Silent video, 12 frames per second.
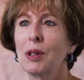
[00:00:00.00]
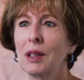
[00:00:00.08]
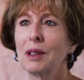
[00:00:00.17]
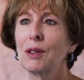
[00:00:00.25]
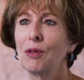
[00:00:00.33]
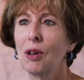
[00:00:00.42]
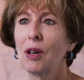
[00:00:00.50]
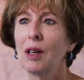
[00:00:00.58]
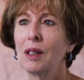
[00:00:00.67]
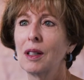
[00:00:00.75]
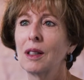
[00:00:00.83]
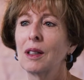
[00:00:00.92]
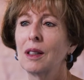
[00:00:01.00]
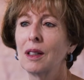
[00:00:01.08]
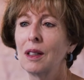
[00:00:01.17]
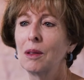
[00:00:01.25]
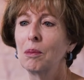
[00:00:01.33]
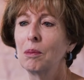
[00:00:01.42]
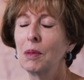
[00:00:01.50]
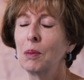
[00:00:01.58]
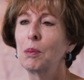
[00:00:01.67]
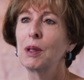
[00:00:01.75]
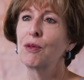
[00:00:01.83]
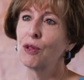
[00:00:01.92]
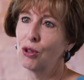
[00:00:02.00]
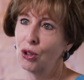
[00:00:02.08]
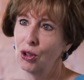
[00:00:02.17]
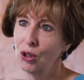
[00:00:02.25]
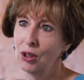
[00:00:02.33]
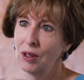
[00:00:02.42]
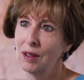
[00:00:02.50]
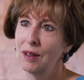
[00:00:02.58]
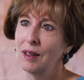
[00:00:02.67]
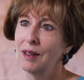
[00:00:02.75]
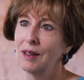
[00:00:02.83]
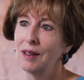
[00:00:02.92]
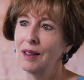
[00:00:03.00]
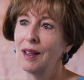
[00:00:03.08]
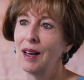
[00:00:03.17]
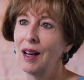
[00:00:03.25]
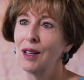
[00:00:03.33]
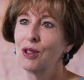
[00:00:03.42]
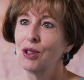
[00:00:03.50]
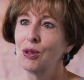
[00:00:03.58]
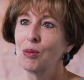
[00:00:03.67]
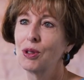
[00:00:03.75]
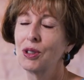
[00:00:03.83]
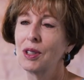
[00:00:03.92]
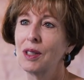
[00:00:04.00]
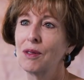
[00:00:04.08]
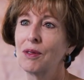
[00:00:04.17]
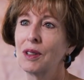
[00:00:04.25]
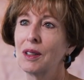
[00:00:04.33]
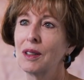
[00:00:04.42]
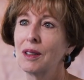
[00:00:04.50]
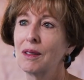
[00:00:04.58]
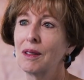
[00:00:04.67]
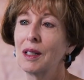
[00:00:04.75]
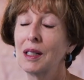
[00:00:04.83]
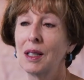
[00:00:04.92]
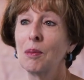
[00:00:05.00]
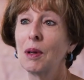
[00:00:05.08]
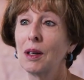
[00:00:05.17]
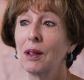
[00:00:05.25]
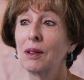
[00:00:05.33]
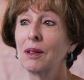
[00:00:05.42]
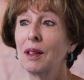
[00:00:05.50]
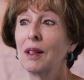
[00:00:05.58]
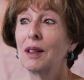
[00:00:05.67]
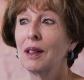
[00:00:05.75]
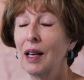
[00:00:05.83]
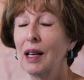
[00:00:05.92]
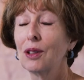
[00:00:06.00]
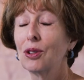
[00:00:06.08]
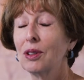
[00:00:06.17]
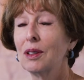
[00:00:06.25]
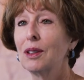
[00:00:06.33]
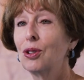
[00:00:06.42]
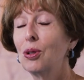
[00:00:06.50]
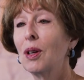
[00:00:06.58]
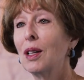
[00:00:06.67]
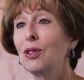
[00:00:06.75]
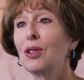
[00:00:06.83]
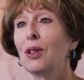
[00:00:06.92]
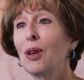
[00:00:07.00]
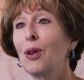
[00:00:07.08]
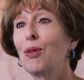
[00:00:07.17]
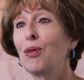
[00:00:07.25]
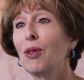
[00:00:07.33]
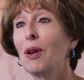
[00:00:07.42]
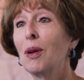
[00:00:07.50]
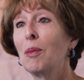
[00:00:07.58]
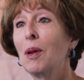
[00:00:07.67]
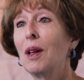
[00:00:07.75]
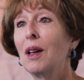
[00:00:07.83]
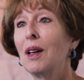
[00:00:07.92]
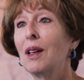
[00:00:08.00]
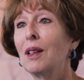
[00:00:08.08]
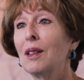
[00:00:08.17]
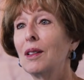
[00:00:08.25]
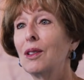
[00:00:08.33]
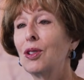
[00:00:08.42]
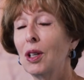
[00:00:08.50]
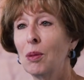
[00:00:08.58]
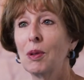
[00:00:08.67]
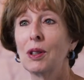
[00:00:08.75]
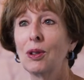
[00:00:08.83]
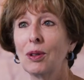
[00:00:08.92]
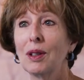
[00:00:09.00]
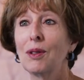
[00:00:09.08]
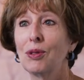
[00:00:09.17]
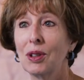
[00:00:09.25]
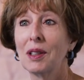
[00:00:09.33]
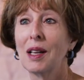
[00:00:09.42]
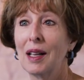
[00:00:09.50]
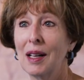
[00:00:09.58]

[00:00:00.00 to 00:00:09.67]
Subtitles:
to live on and be for the good. And I just received an email actually 2 nights ago from the gentleman who lives in that